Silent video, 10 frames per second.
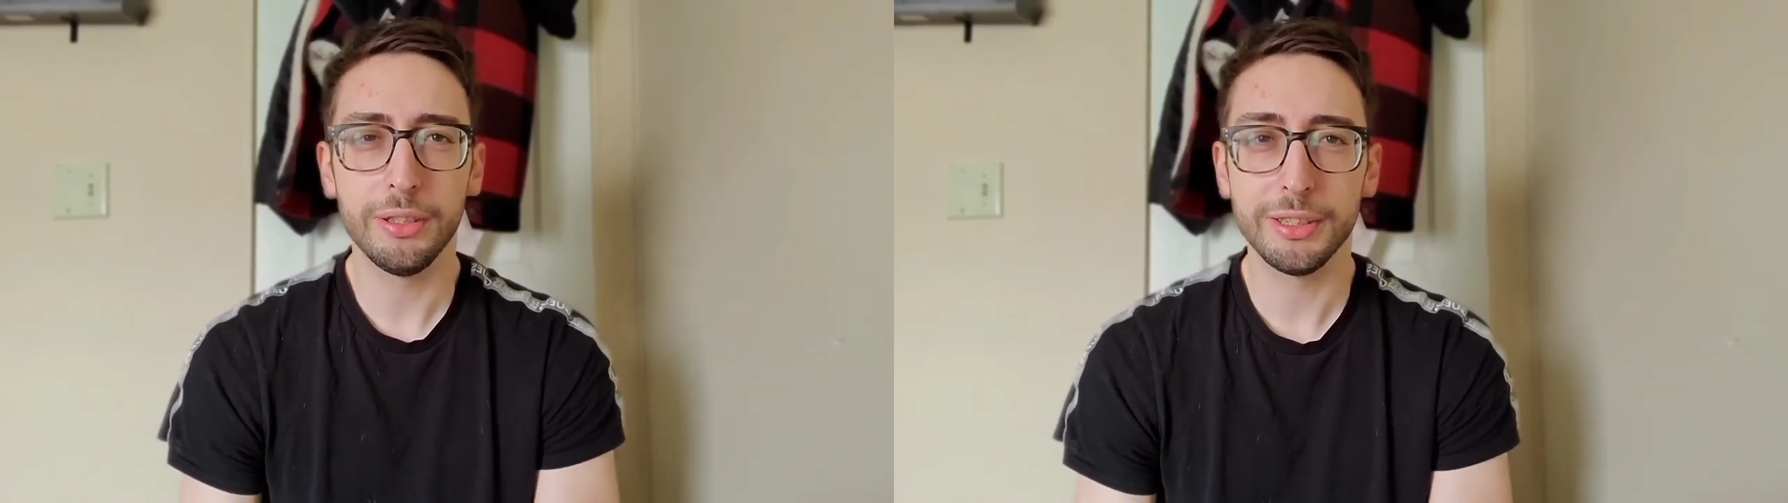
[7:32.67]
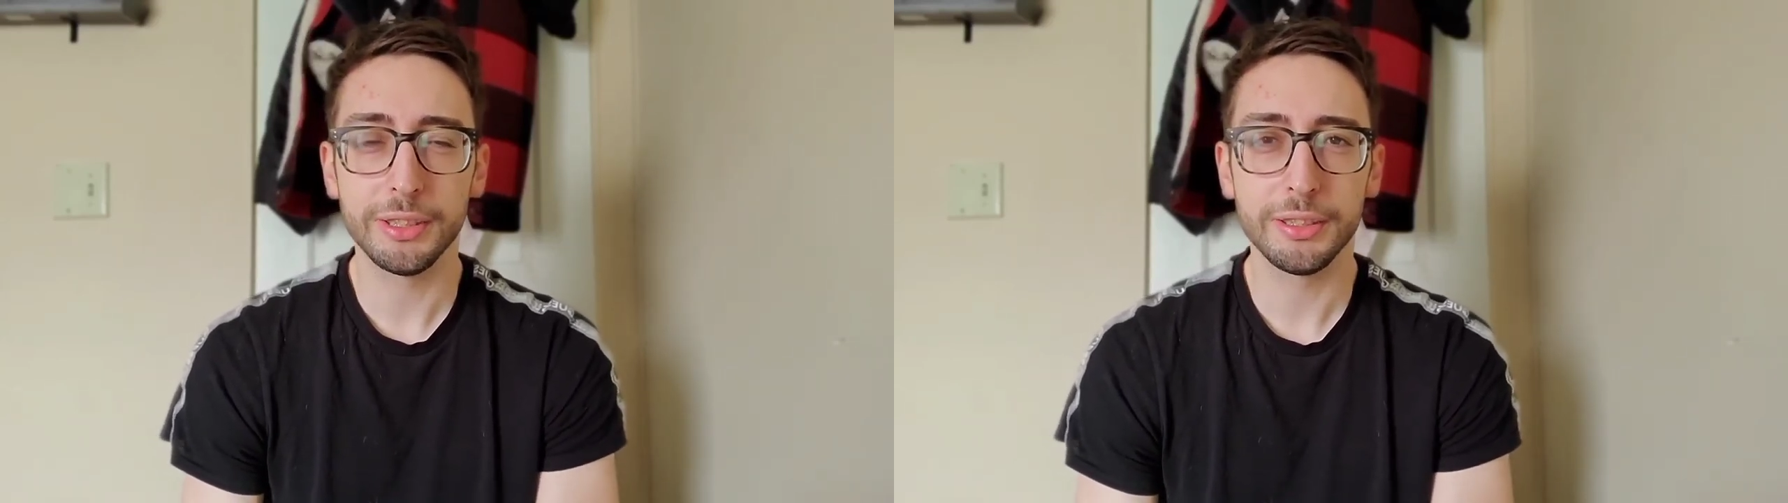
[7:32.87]

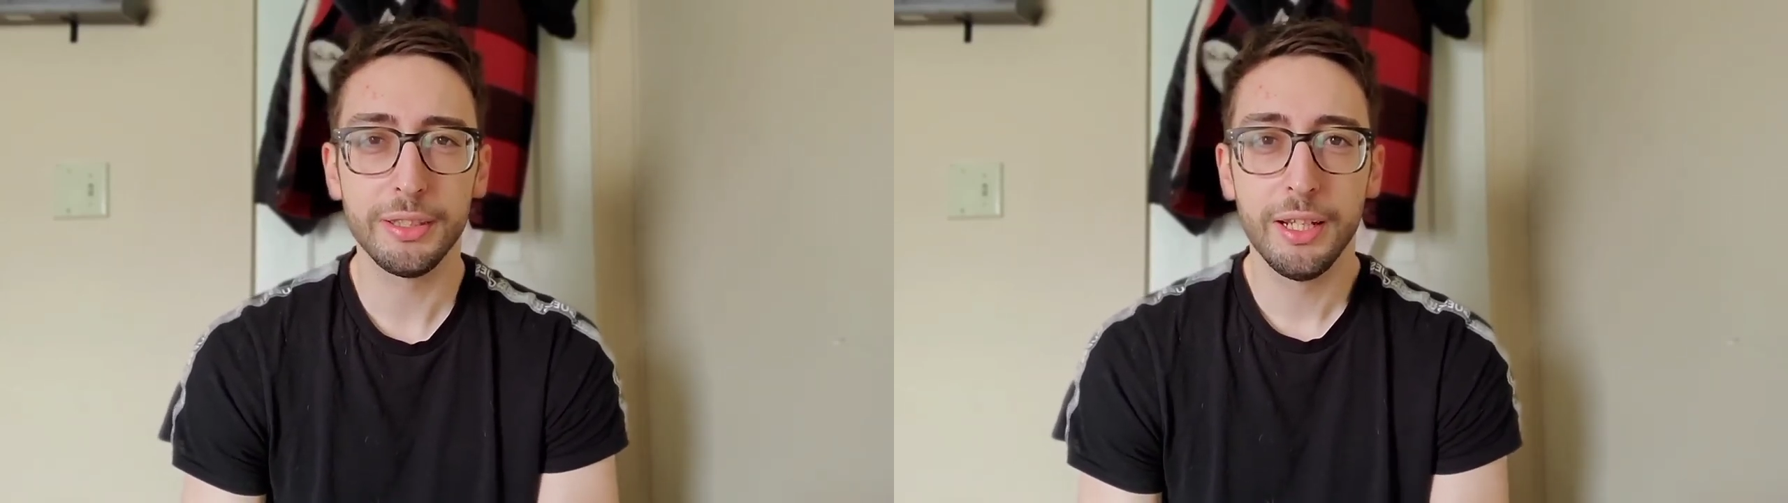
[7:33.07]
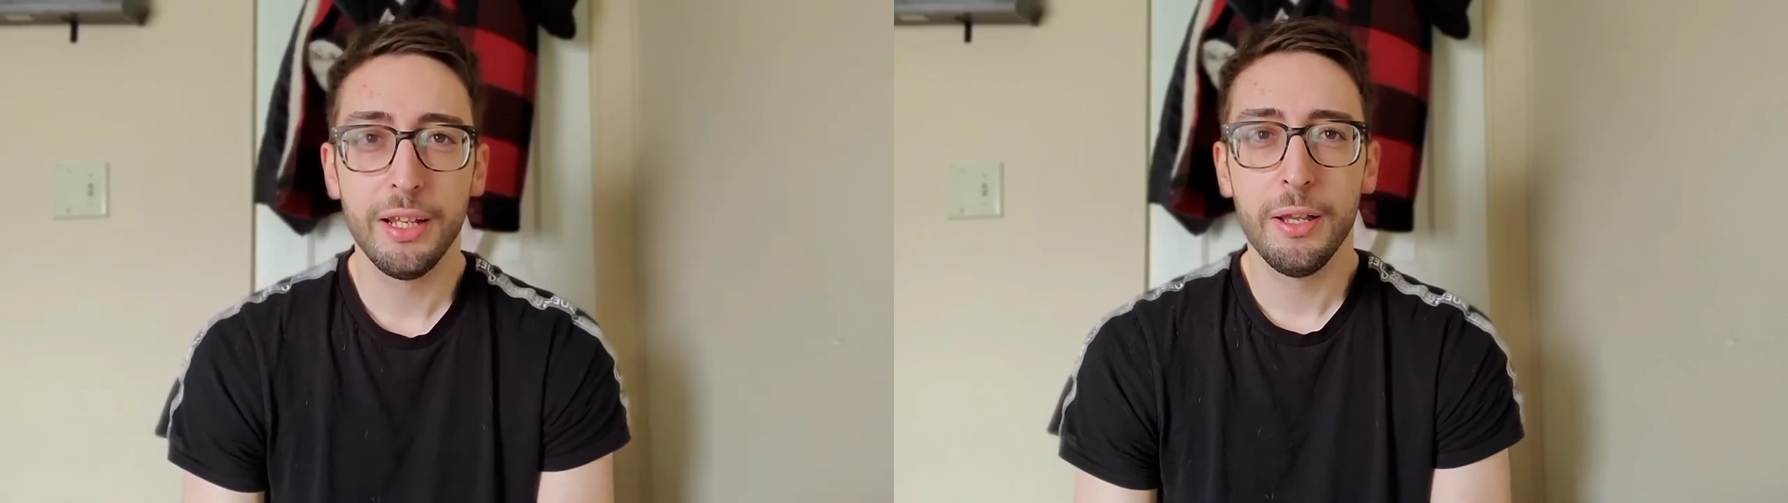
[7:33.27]
It's just
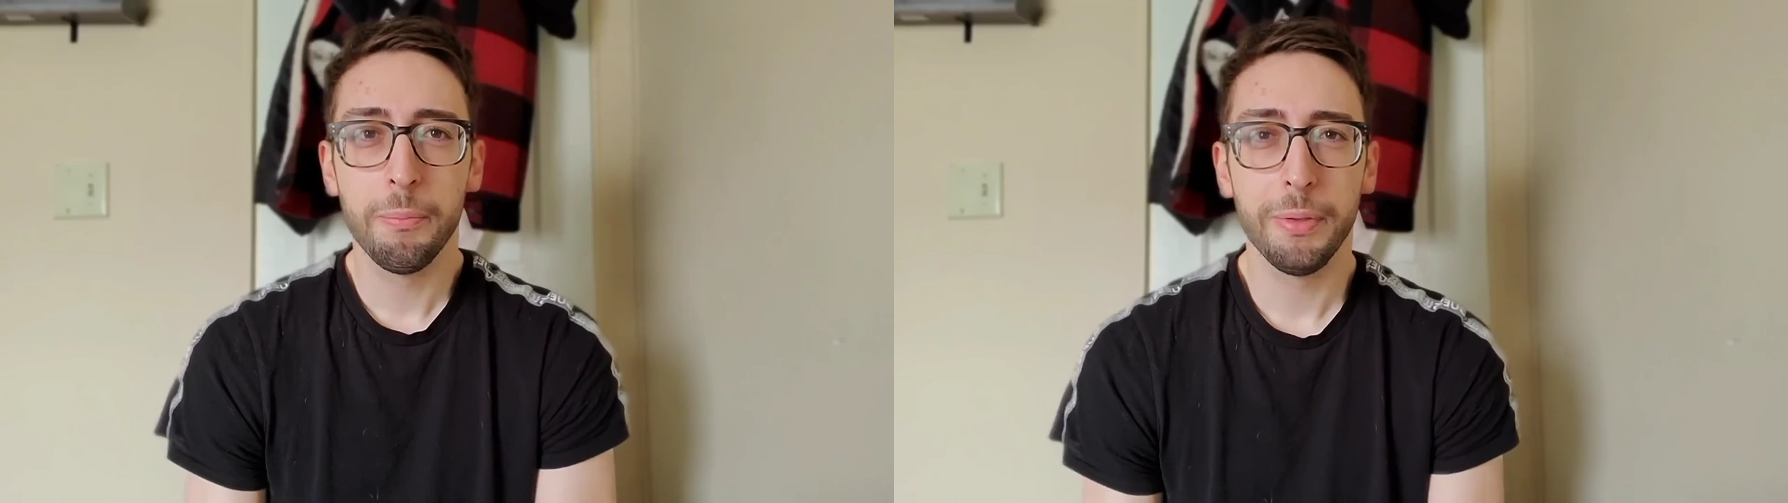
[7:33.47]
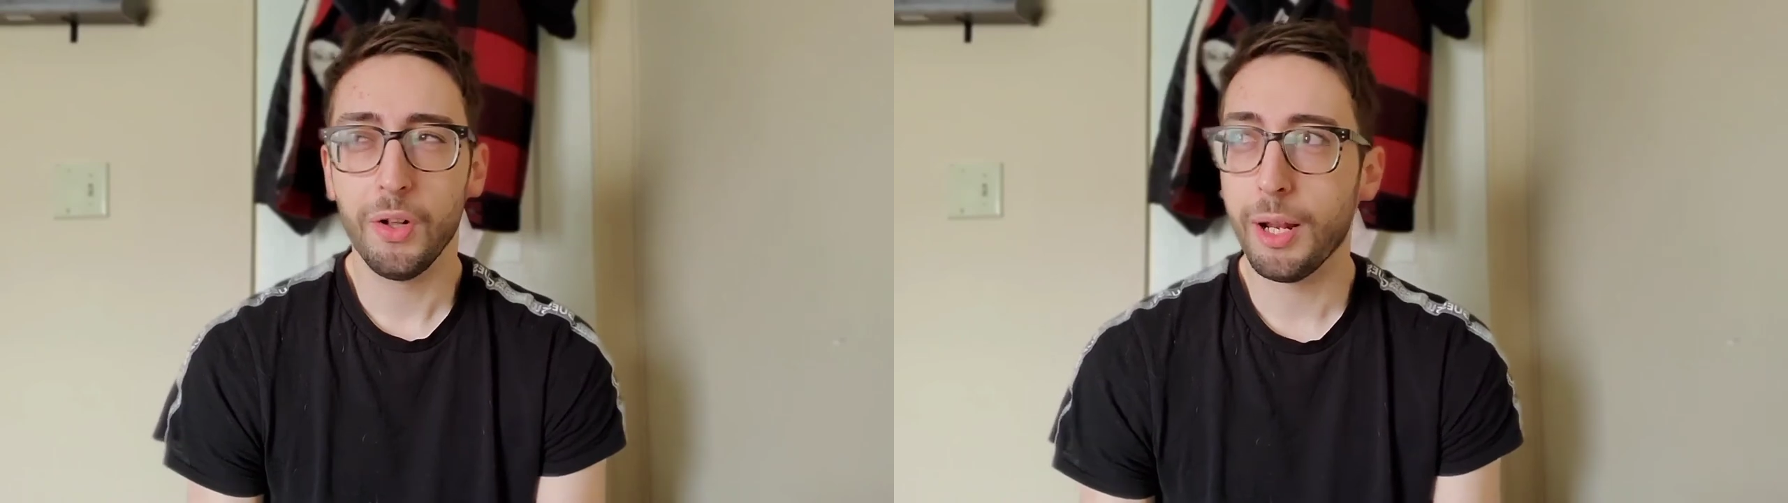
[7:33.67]

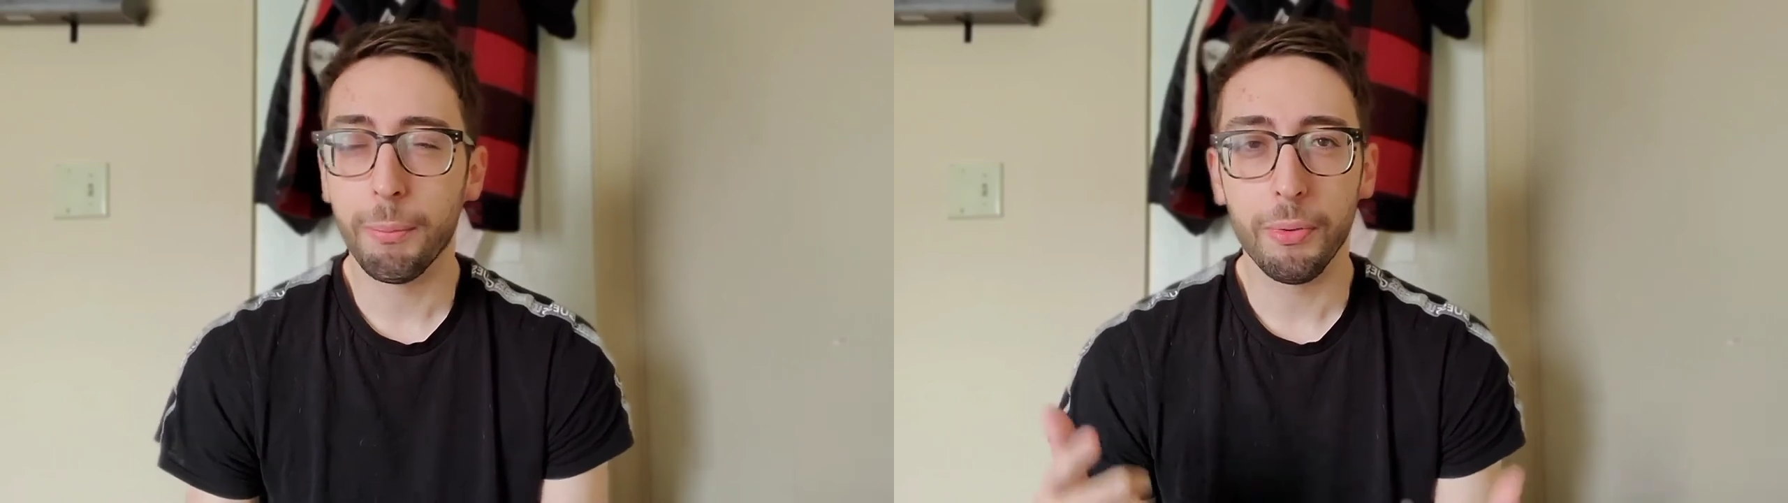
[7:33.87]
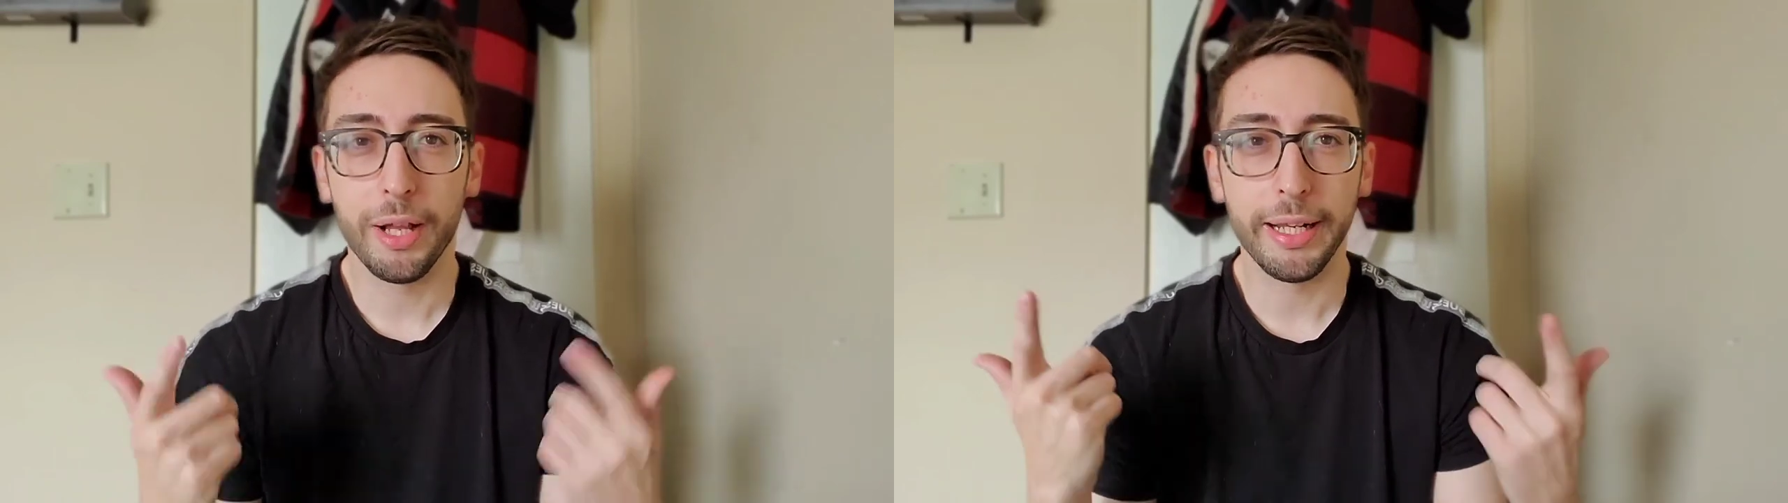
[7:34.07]
been a lot of
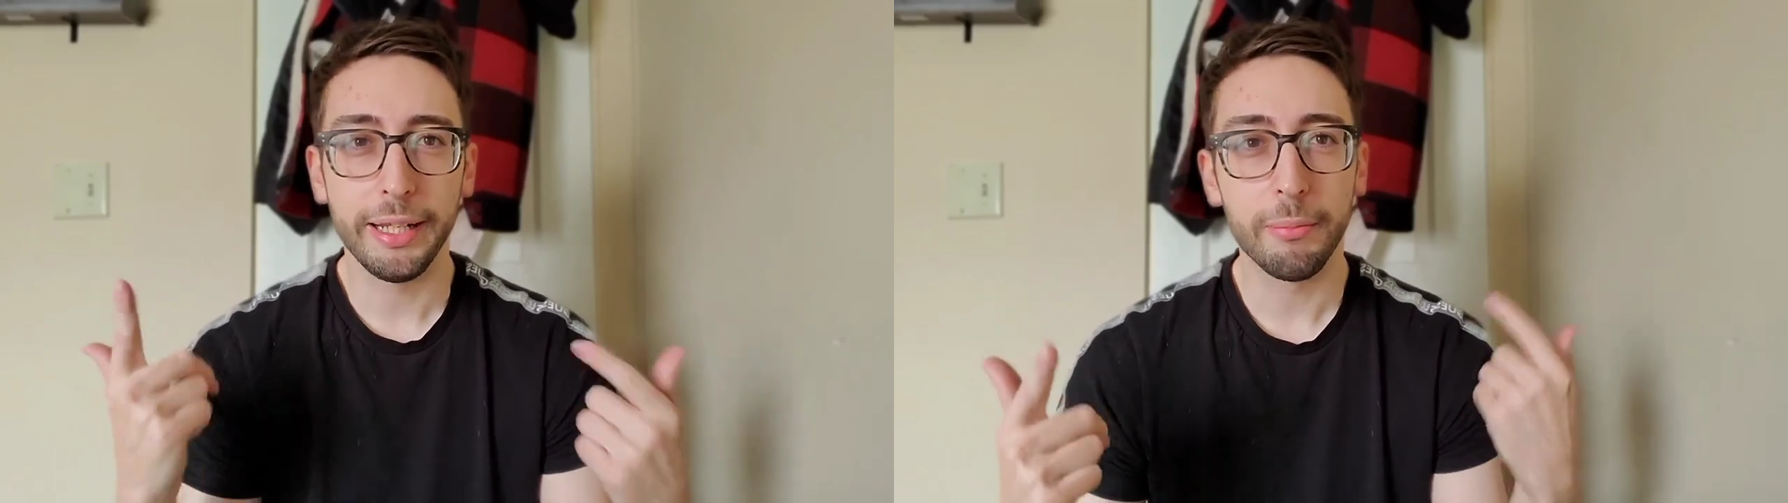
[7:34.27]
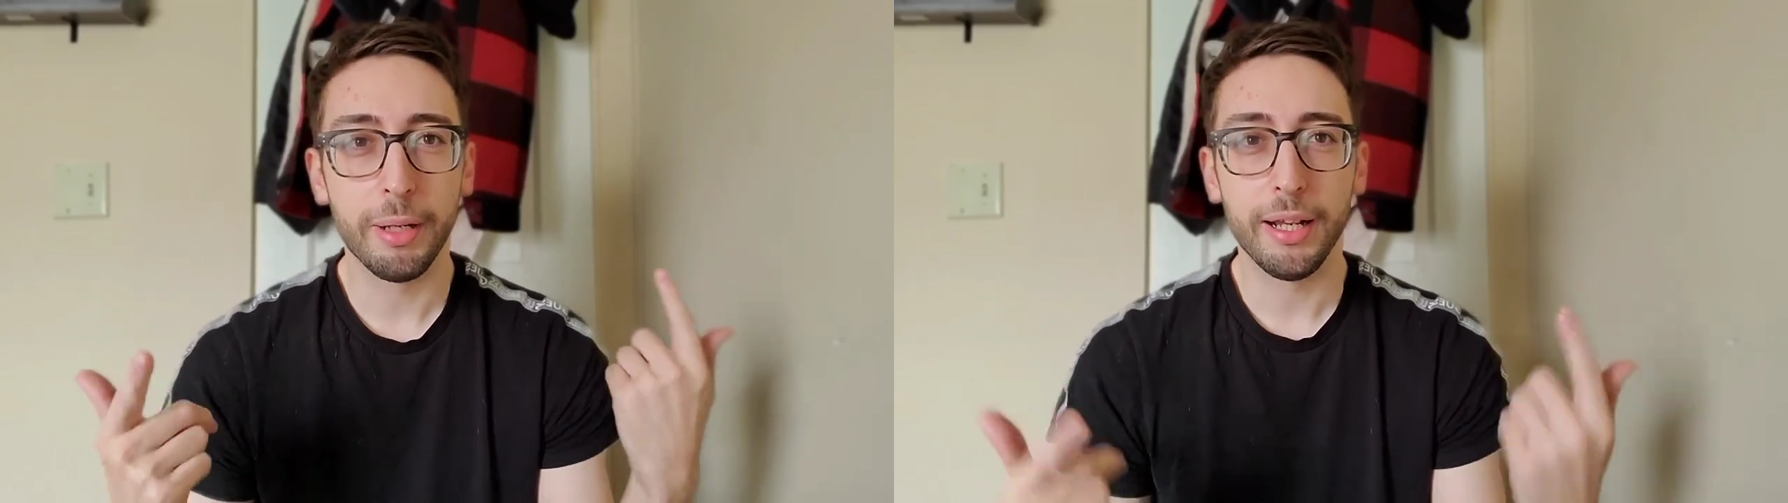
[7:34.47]

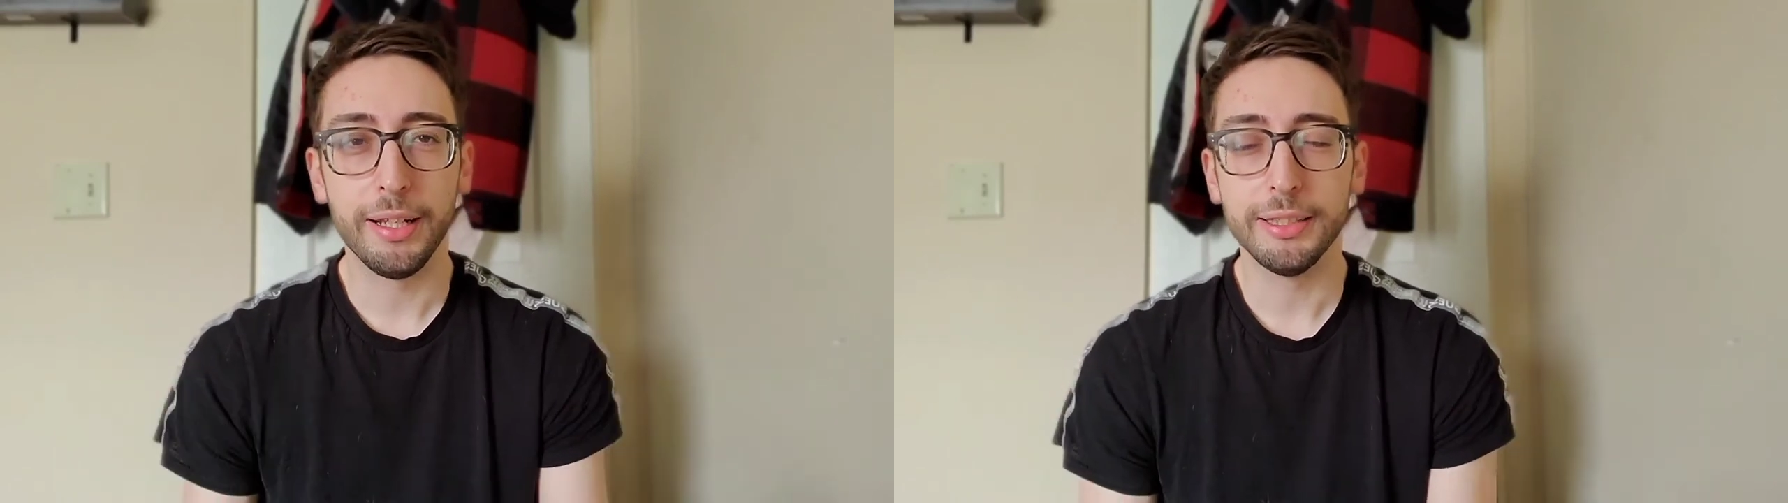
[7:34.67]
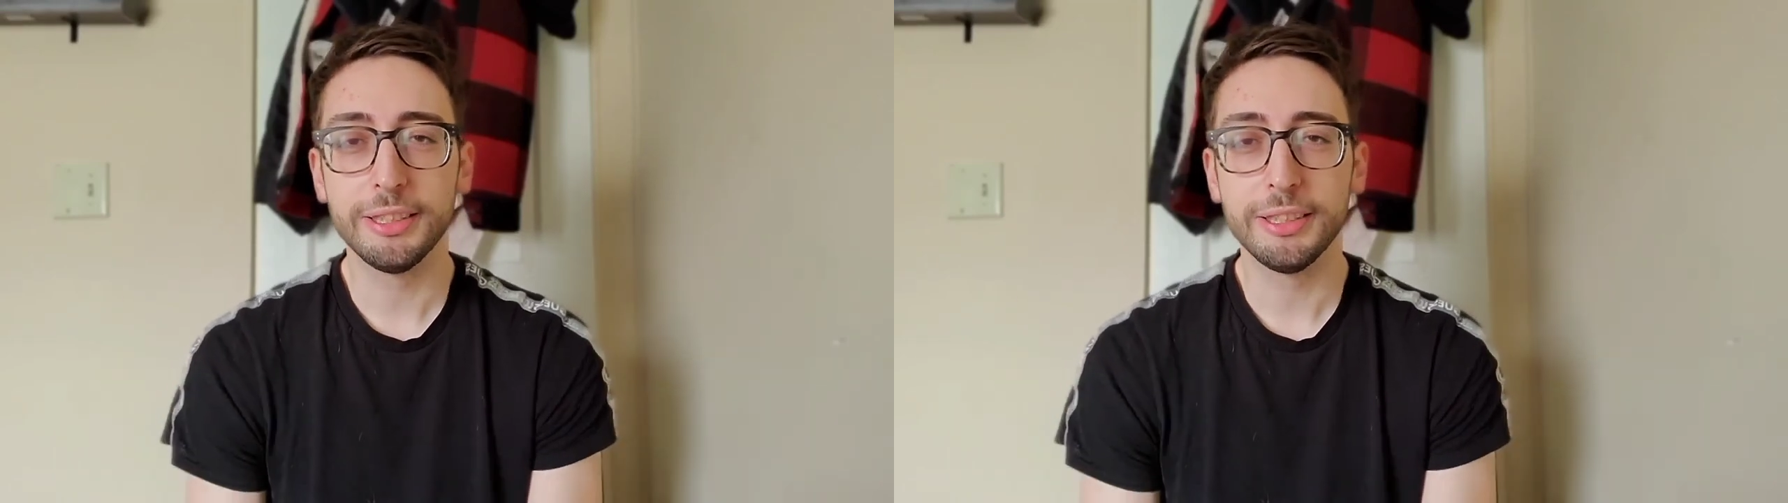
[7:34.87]
planning in my head,